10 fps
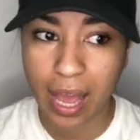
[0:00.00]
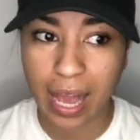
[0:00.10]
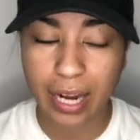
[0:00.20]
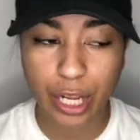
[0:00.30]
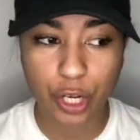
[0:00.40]

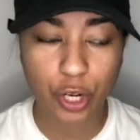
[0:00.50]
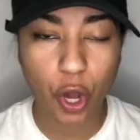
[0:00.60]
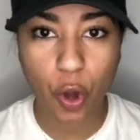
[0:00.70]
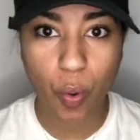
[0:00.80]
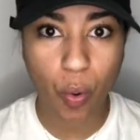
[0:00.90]
I didn't
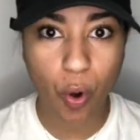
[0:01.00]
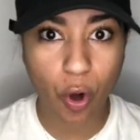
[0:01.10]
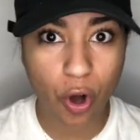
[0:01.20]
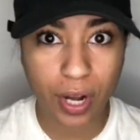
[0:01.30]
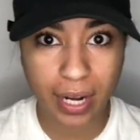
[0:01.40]
know
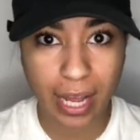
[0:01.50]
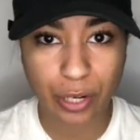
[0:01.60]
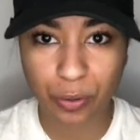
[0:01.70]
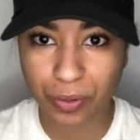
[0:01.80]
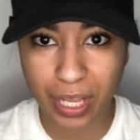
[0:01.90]
all that I
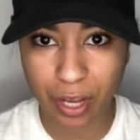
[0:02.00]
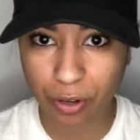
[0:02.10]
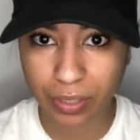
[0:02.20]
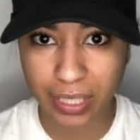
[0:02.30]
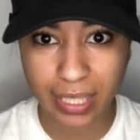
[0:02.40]
know
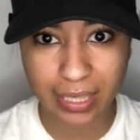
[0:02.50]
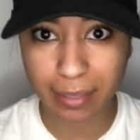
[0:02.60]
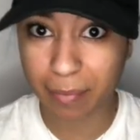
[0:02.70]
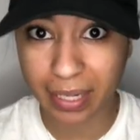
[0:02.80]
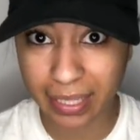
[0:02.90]
now to get
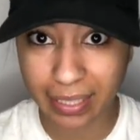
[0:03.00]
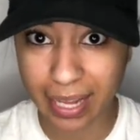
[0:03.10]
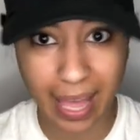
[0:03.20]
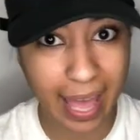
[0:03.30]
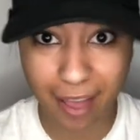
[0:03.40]
the money that
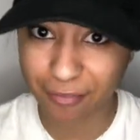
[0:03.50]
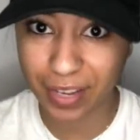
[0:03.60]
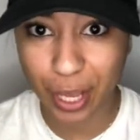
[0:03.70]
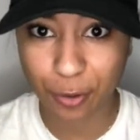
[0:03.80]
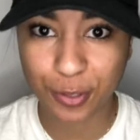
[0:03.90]
I have
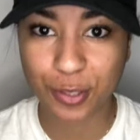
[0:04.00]
now.